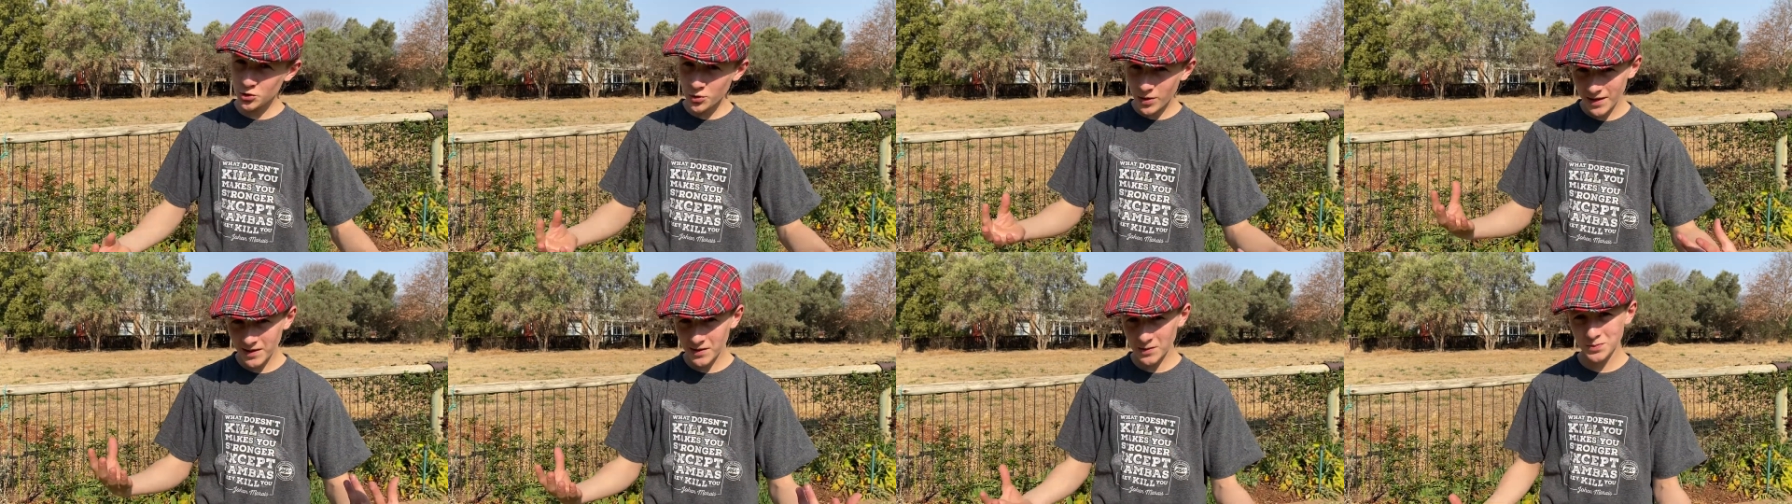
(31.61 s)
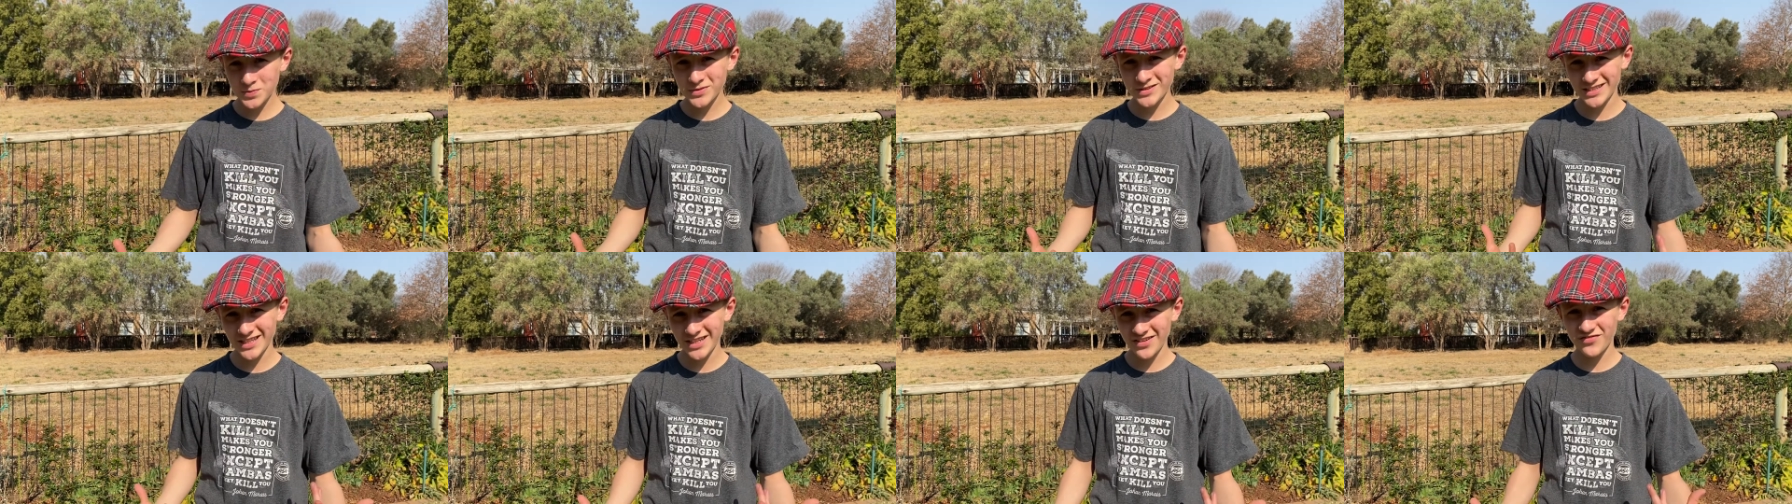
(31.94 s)
help
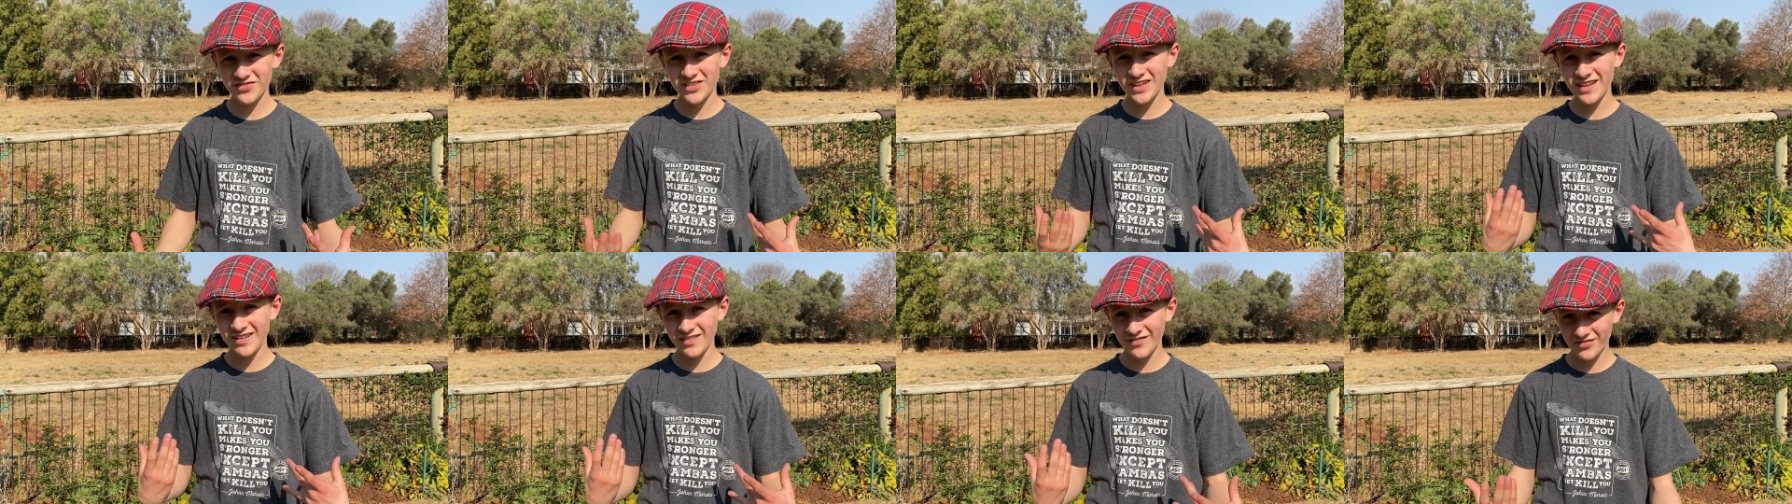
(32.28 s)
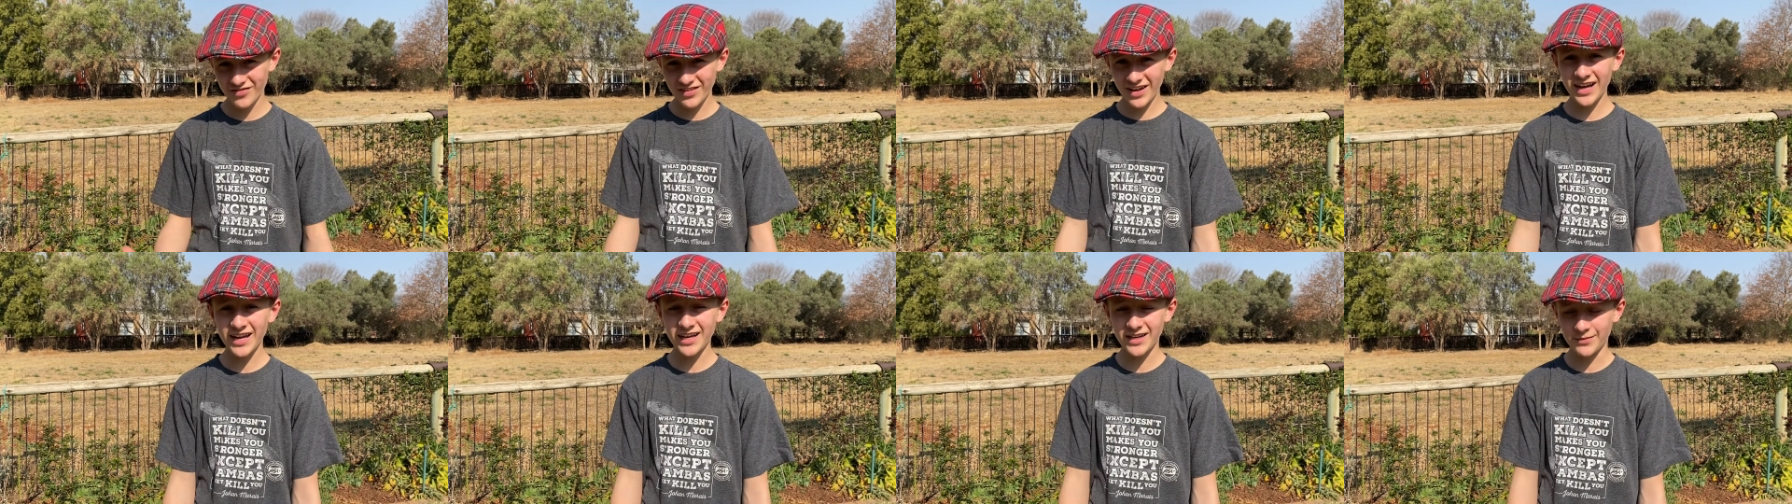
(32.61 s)
save the
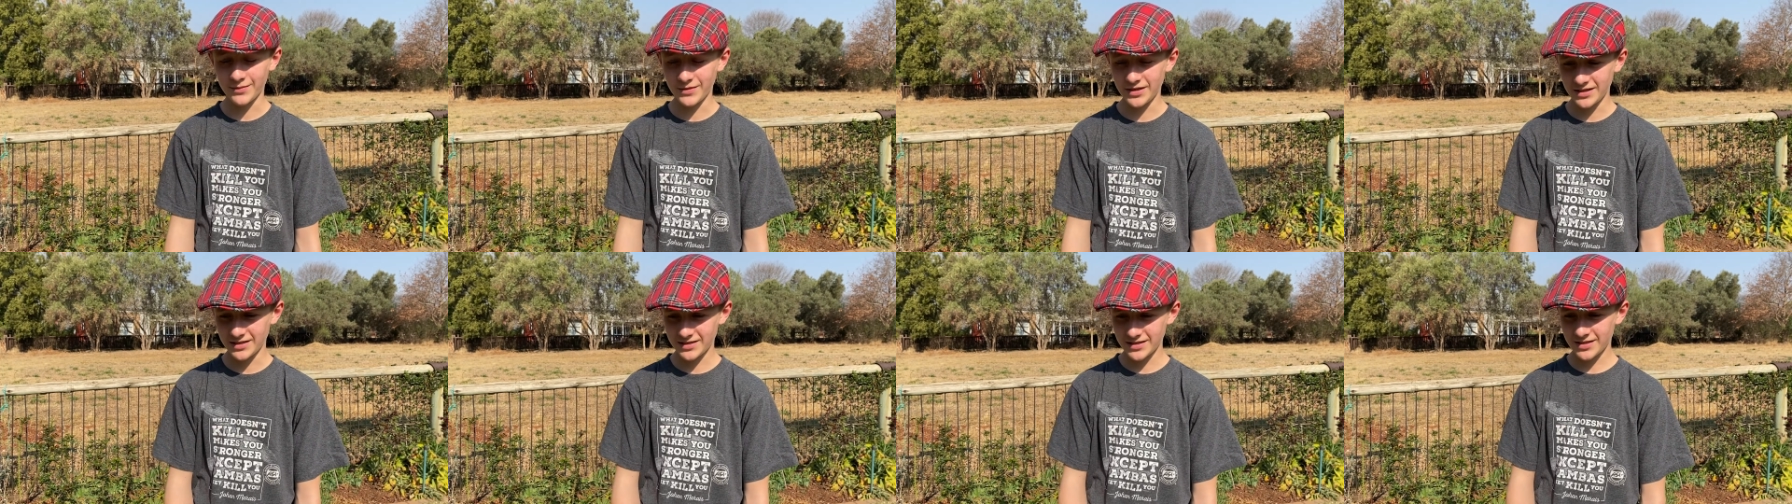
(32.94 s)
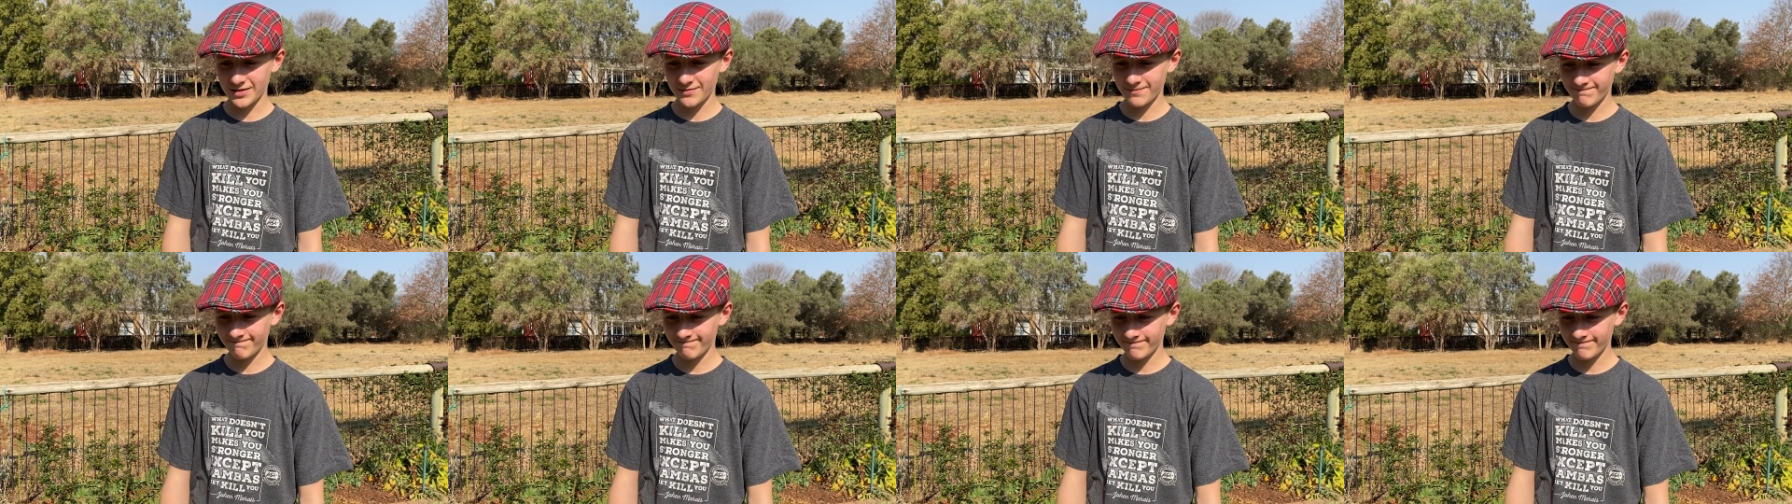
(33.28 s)
environment.